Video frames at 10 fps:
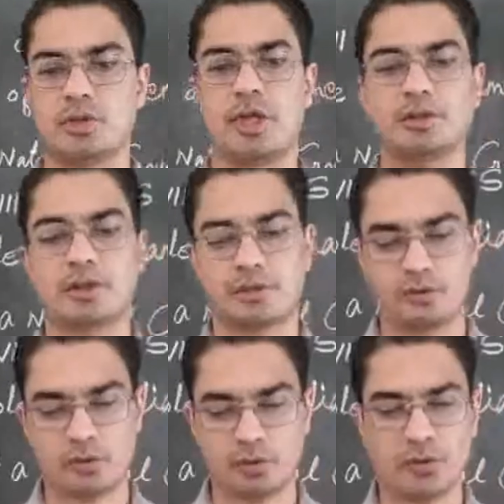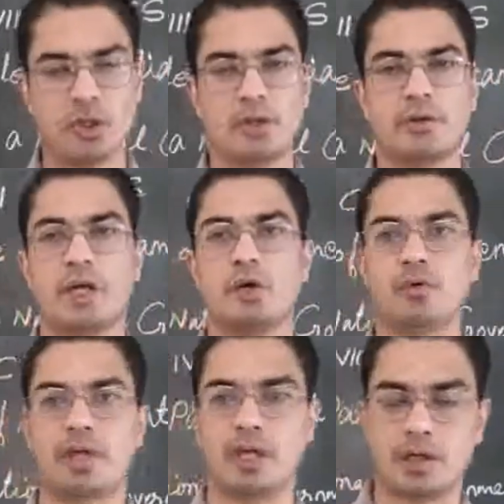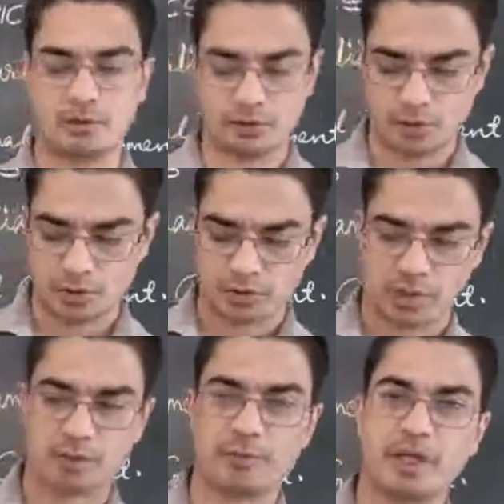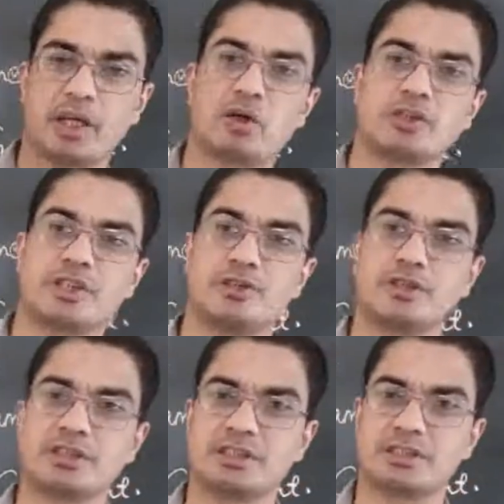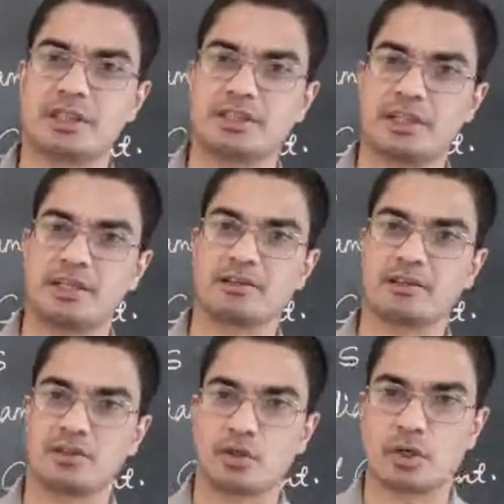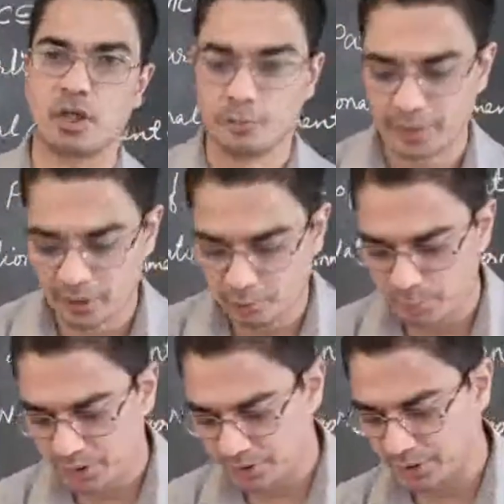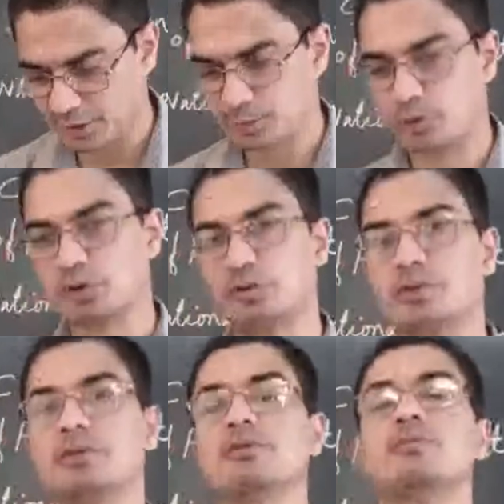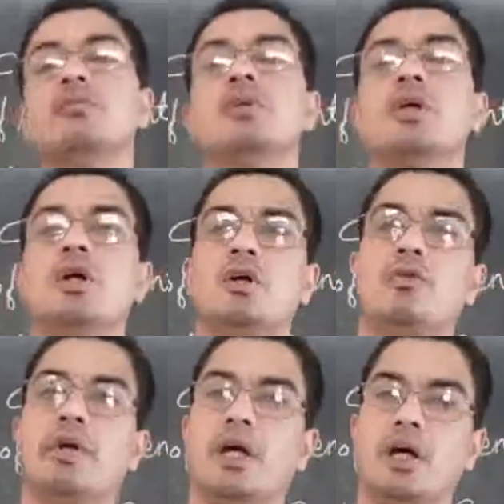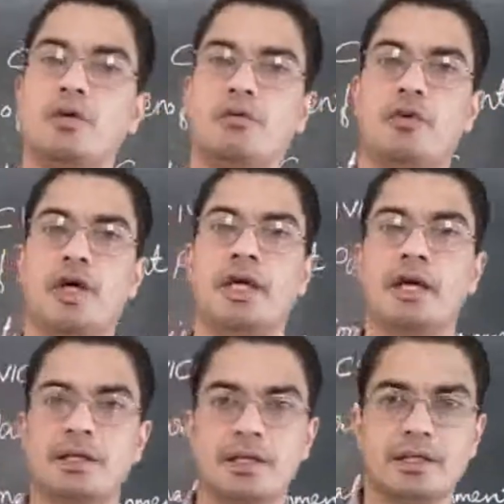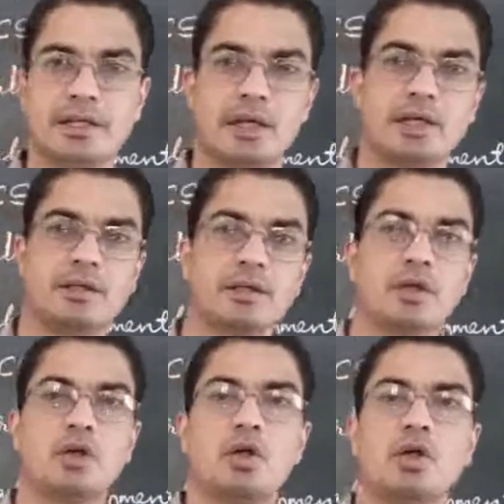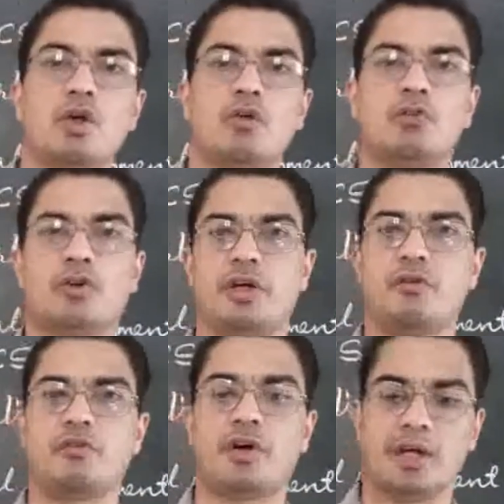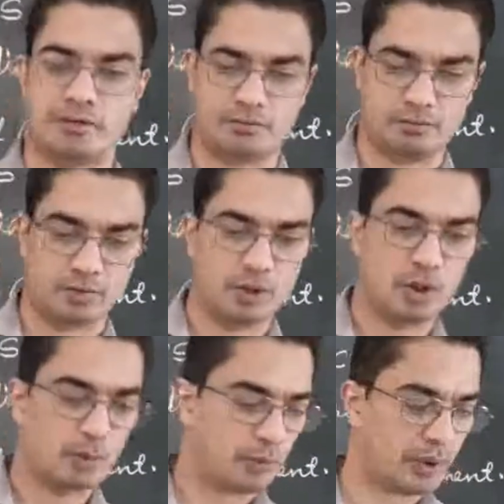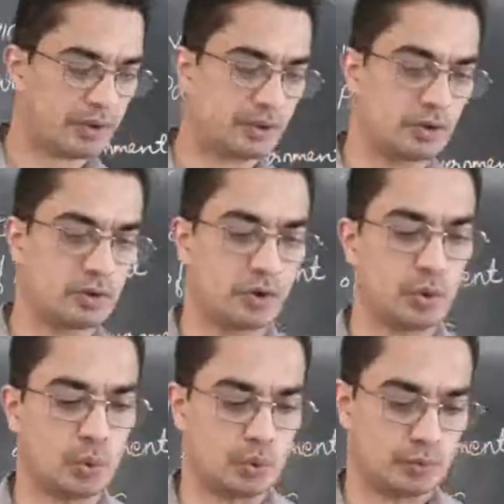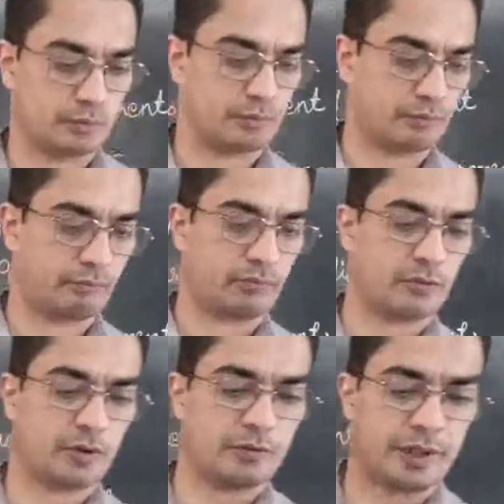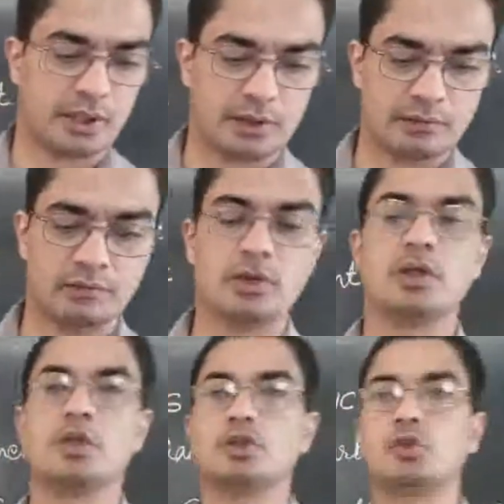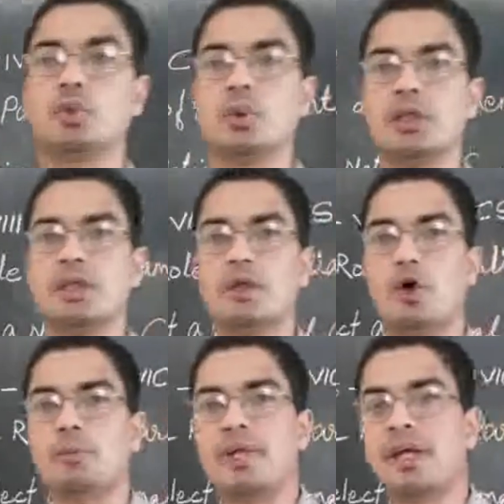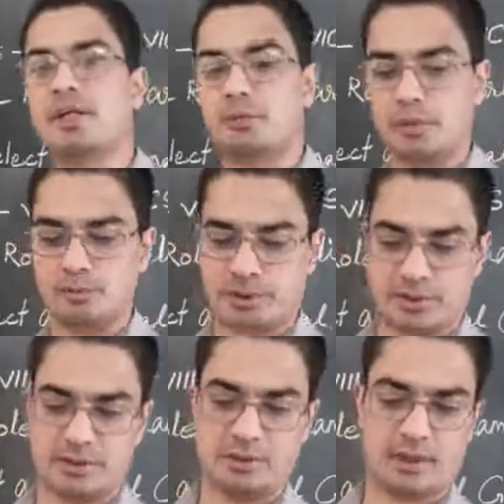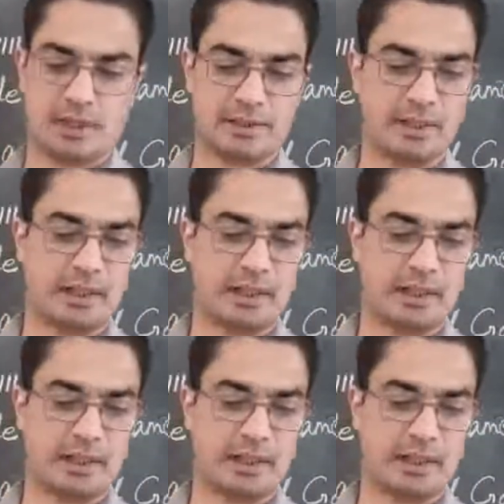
and therefore now we have, how many constituencies are there, or how many MPs it is possible? We have 545 plus 2. We have 2 nominated members are